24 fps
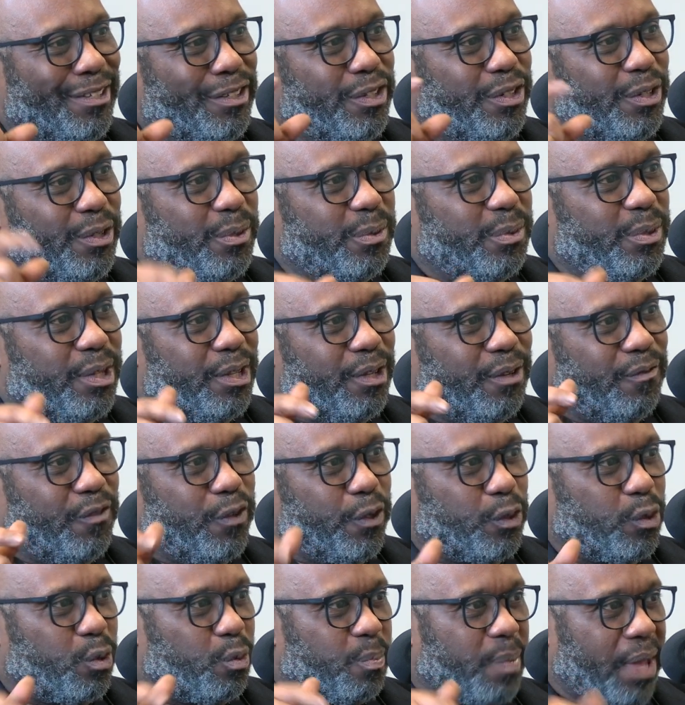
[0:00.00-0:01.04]
to the
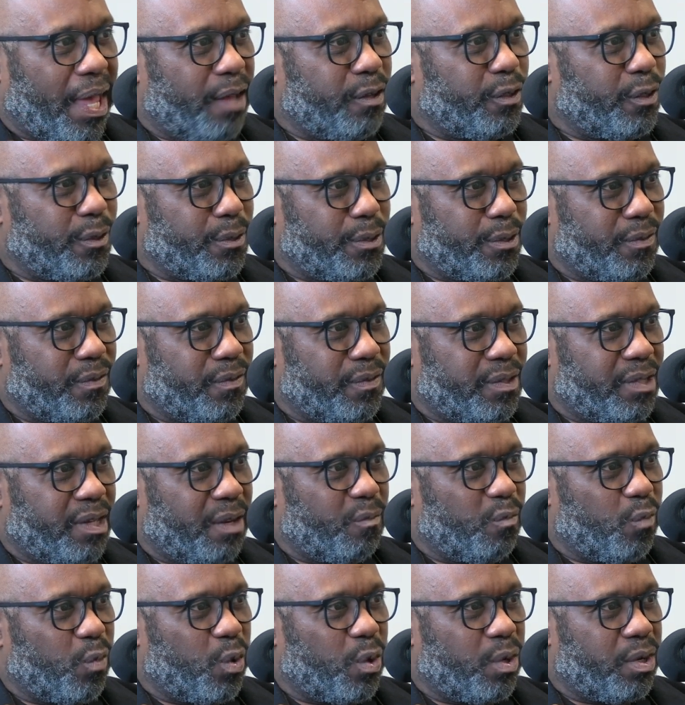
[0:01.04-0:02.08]
official boundaries of the
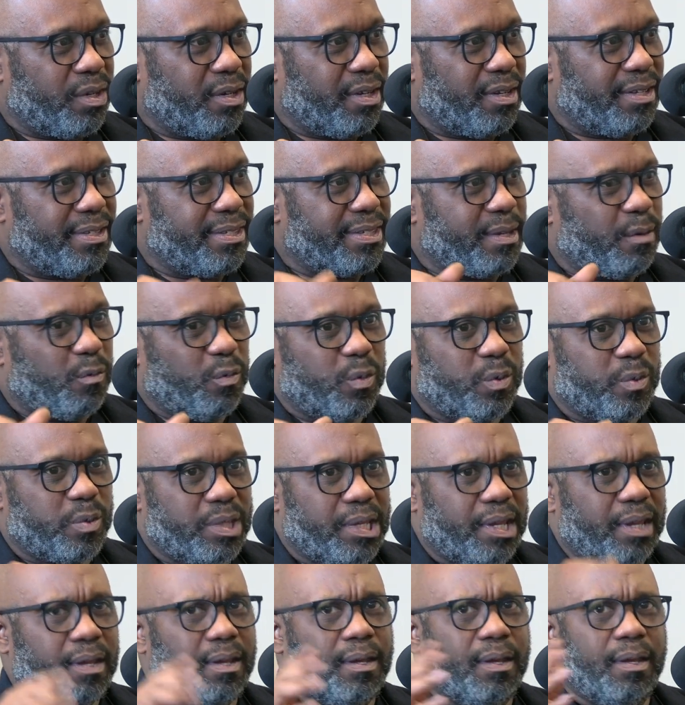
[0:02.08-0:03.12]
Seventh Ward, and someone will
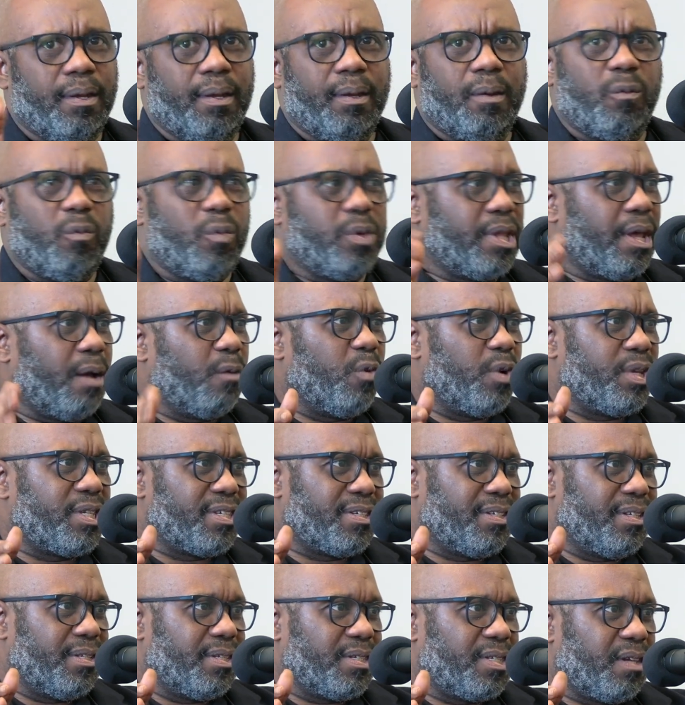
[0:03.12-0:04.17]
say, well, that
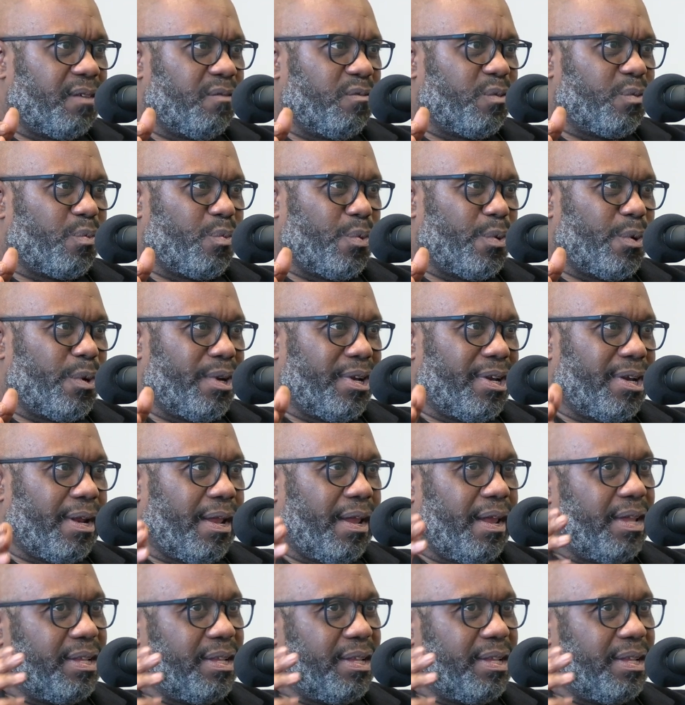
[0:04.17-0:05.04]
wasn't in the Seventh Ward.